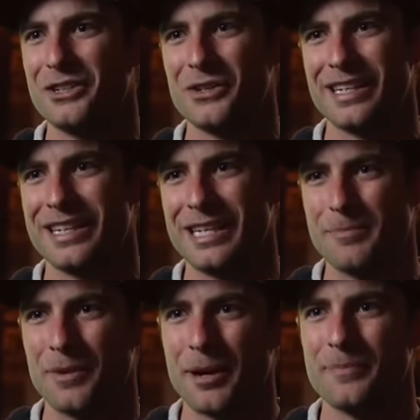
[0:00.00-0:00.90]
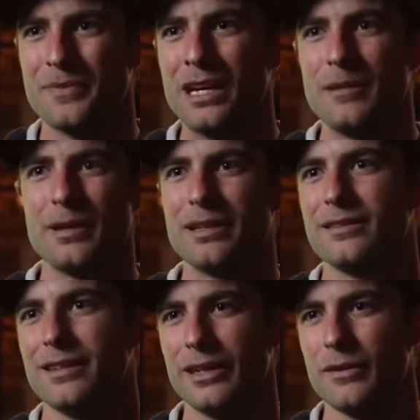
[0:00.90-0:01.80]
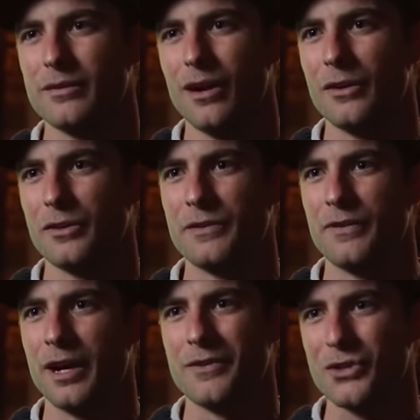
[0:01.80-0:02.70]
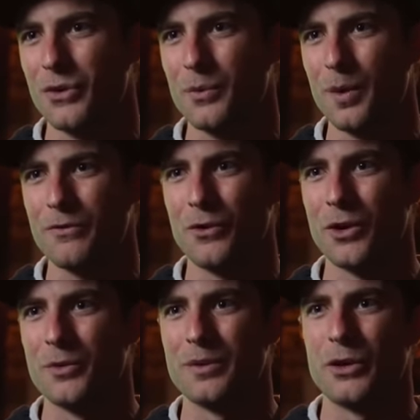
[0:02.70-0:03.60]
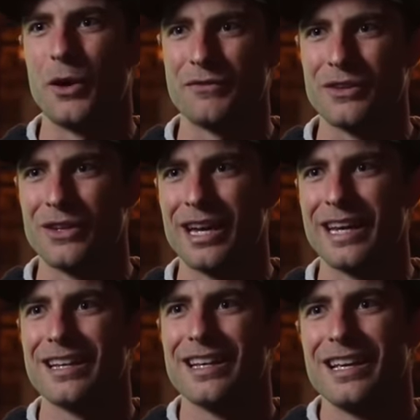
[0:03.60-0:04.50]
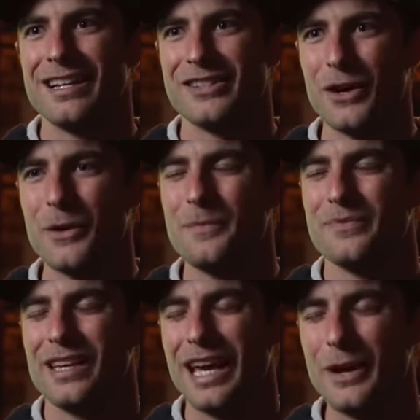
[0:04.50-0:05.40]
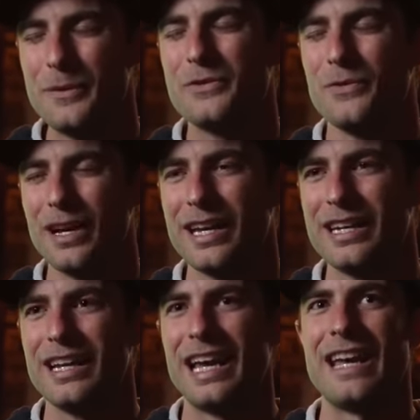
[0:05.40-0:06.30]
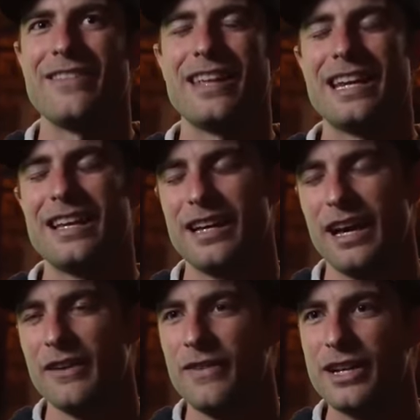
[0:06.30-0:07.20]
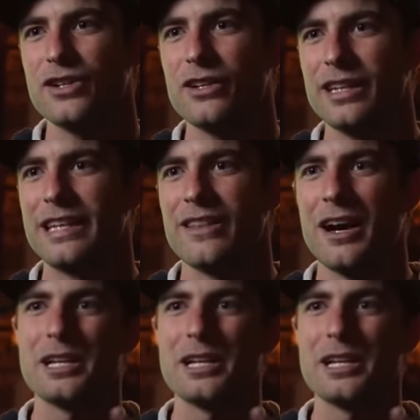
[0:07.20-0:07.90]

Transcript: he couldn't keep up. But, you know, R35 does all the work for you when you go off the line. So it was fun, and then eventually the